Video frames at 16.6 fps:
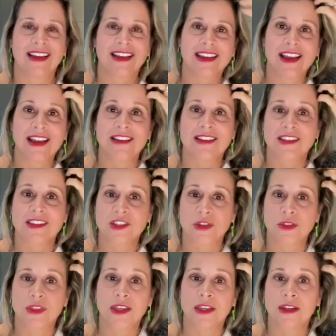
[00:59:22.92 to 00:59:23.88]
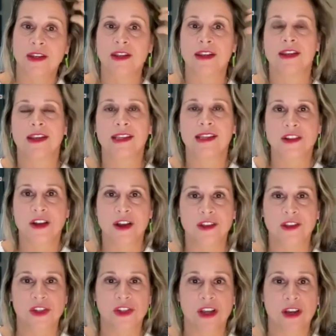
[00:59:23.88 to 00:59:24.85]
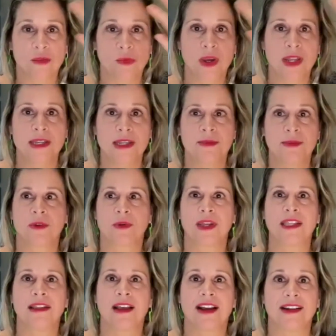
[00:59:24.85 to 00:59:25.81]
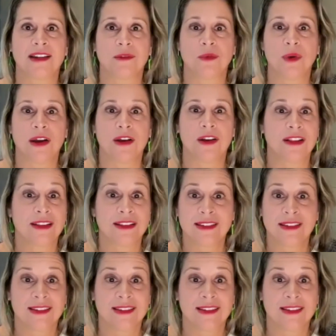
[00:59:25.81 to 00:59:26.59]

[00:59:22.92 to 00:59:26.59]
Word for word: Yes, So then it's on the shelf waiting to be greenlighted. Well,